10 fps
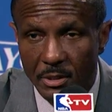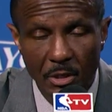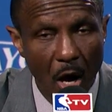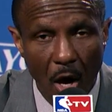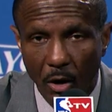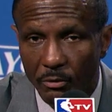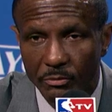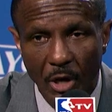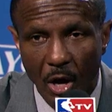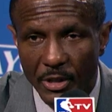No.
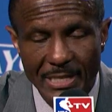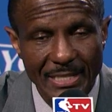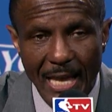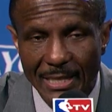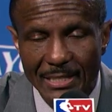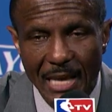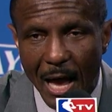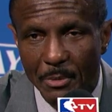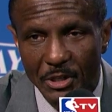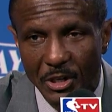This is not the
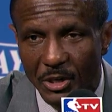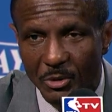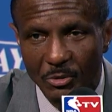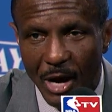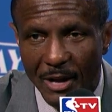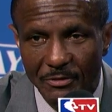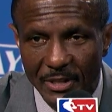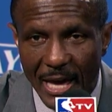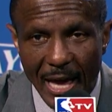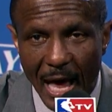time of year, Ryan, for
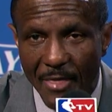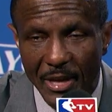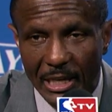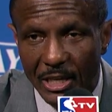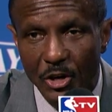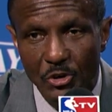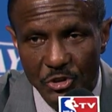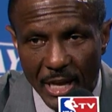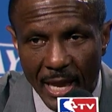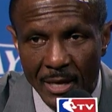that. I think he
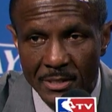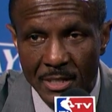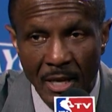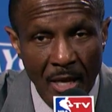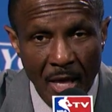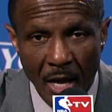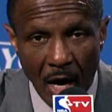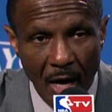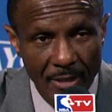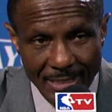understands
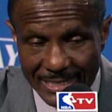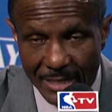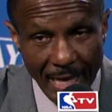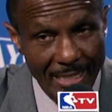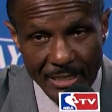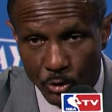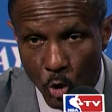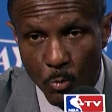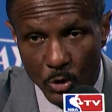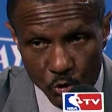the team. That
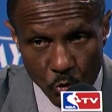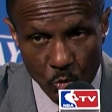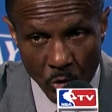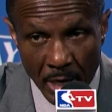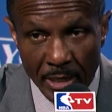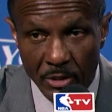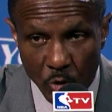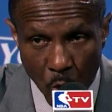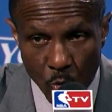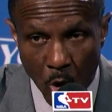group is running,
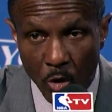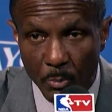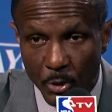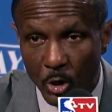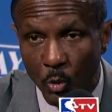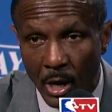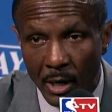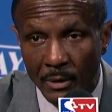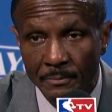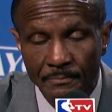rolling pretty
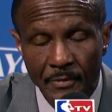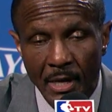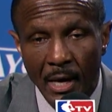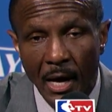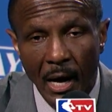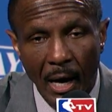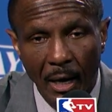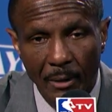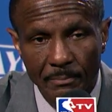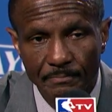well.
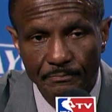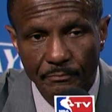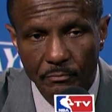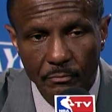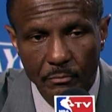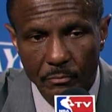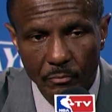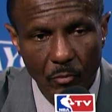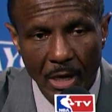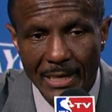
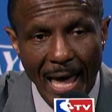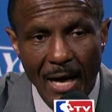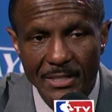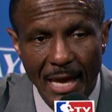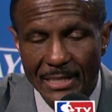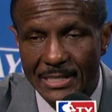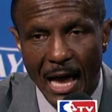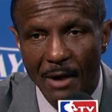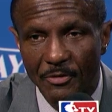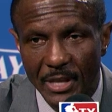Now is not the
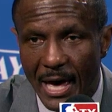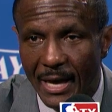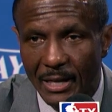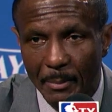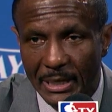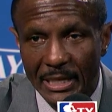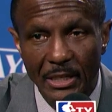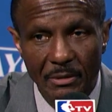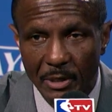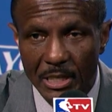time for that. I
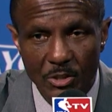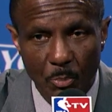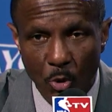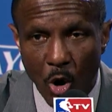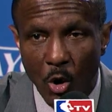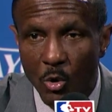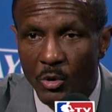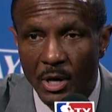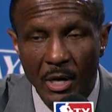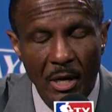mean, he's a pro.
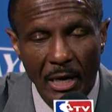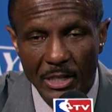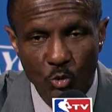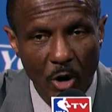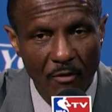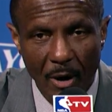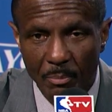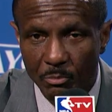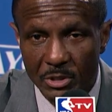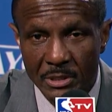He's one of our
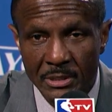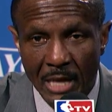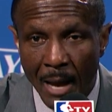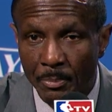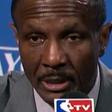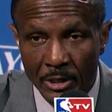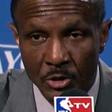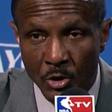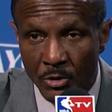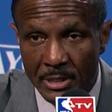top
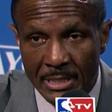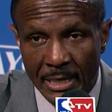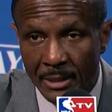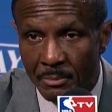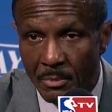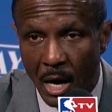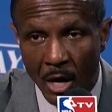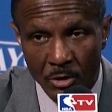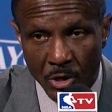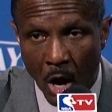leaders on the team, our
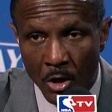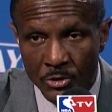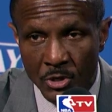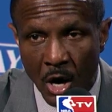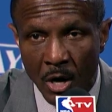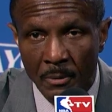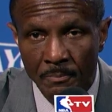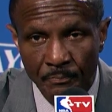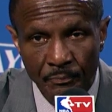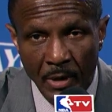all-star,
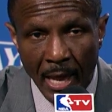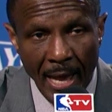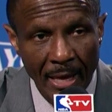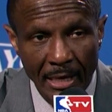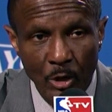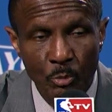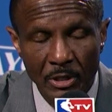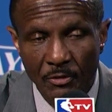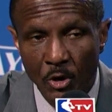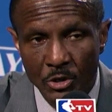and he would be
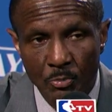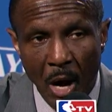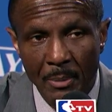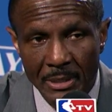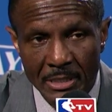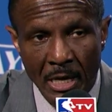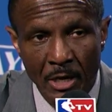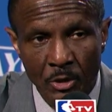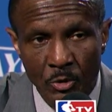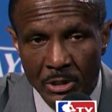the first probably to tell
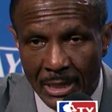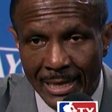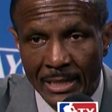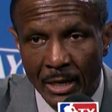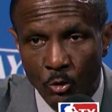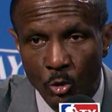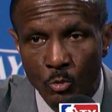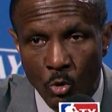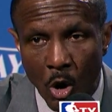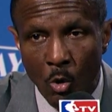you to let that group
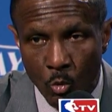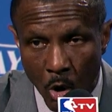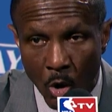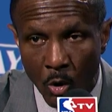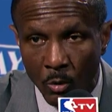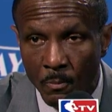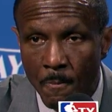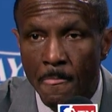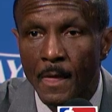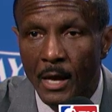roll
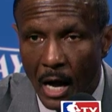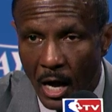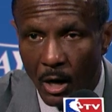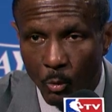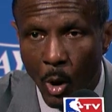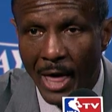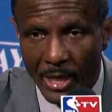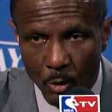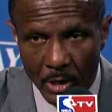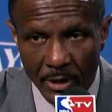while
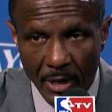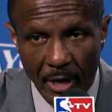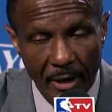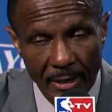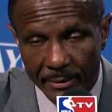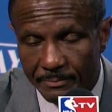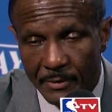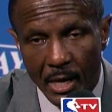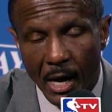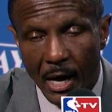they were in there.
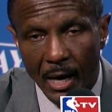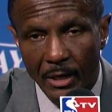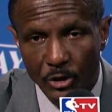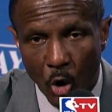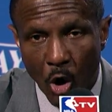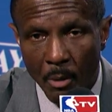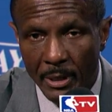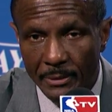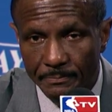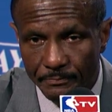And Norm
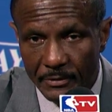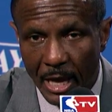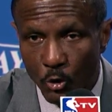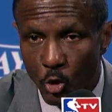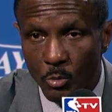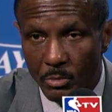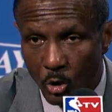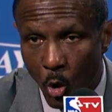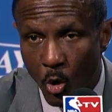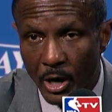and that group,
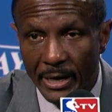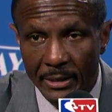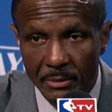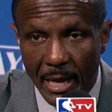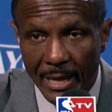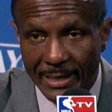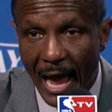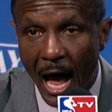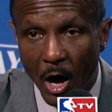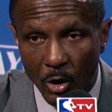Corey and
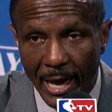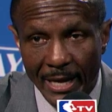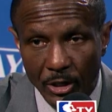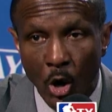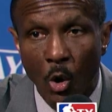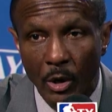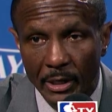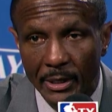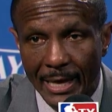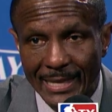Kyle, had it going
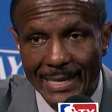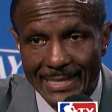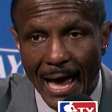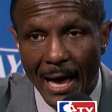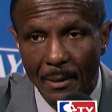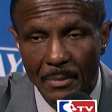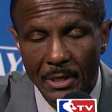at that time.